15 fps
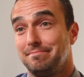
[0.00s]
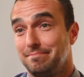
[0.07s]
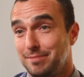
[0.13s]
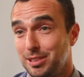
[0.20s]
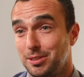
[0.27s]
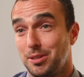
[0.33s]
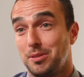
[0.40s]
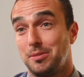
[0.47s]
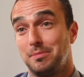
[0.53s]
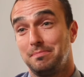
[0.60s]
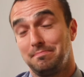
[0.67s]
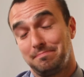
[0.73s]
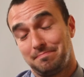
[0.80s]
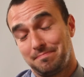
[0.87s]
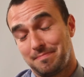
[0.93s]
So
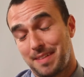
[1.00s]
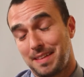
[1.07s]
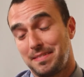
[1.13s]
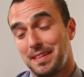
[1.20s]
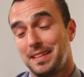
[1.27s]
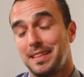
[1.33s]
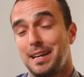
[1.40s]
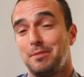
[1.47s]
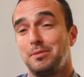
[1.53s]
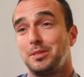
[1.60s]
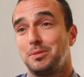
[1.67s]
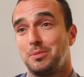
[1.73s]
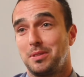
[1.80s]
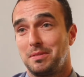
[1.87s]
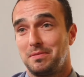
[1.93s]
I think that
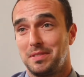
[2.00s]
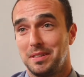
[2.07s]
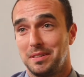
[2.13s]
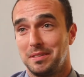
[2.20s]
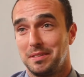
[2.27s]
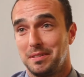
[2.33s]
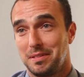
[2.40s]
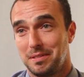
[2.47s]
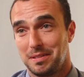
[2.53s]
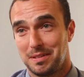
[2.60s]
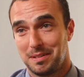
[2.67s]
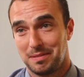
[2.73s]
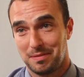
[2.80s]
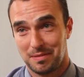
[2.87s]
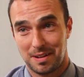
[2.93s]
was one of the
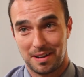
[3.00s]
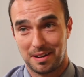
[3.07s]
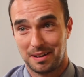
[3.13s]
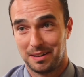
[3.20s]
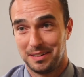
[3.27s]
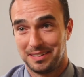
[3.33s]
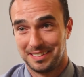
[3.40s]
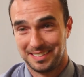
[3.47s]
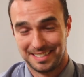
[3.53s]
uh,